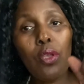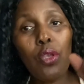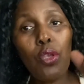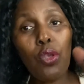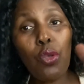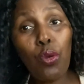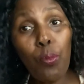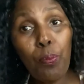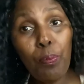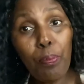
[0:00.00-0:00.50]

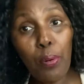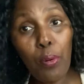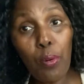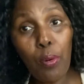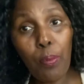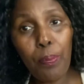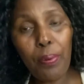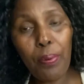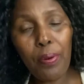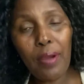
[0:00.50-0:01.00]
You
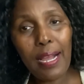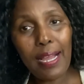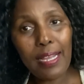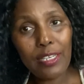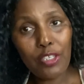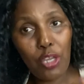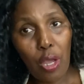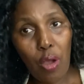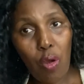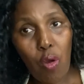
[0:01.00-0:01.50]
poop at
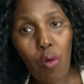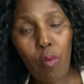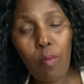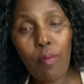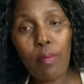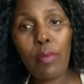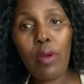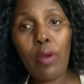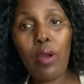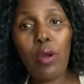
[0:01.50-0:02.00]
your
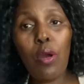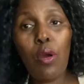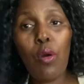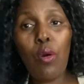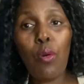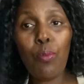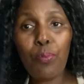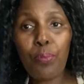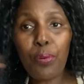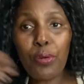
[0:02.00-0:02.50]
home,
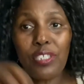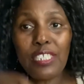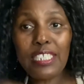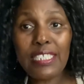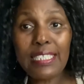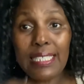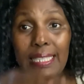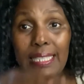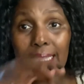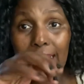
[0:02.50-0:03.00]
put it
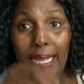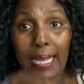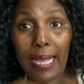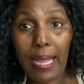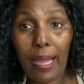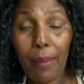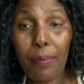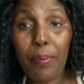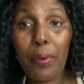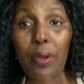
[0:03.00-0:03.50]
in the
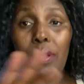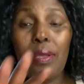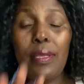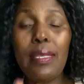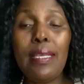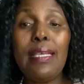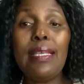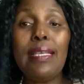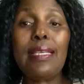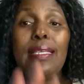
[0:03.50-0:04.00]
cup,
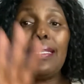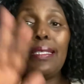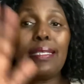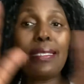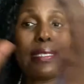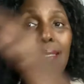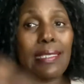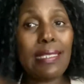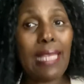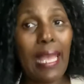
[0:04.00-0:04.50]

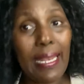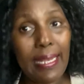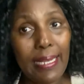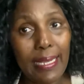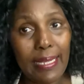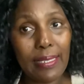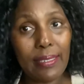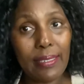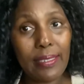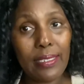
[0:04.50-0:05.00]
send
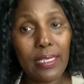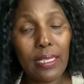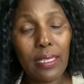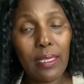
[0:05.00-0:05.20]
it